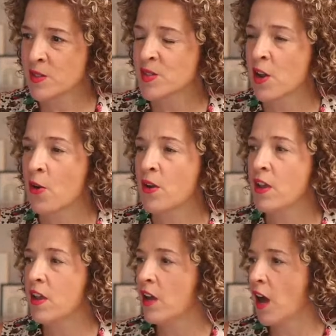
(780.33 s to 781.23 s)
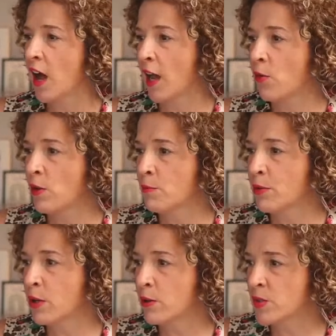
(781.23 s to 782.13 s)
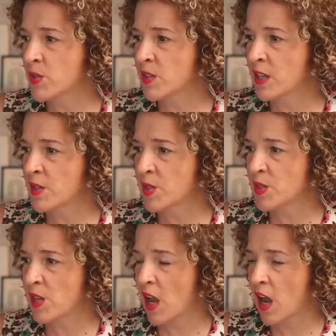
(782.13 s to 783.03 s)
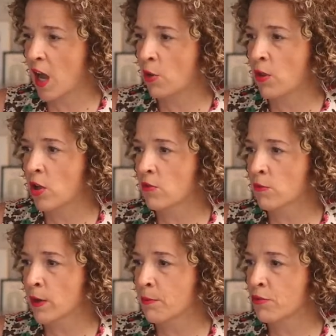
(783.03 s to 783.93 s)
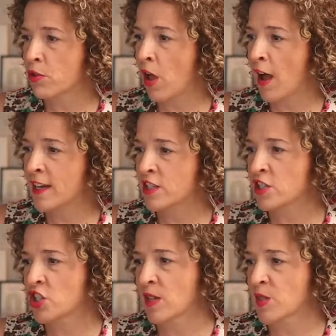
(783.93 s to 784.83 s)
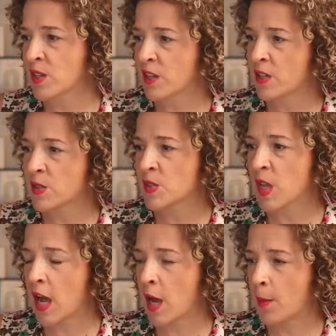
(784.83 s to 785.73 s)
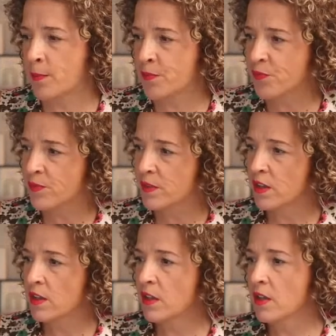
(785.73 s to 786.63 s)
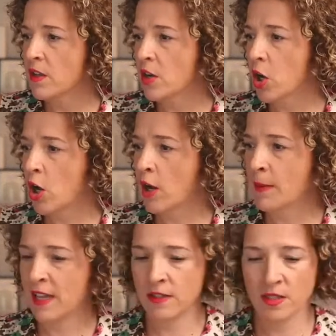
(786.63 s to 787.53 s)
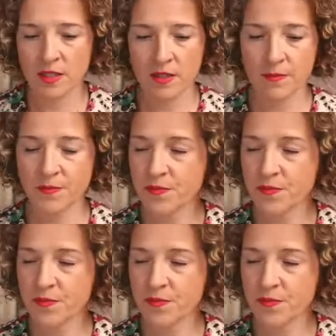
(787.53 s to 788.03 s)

So I will post this, I will reply to Jessica's um, comment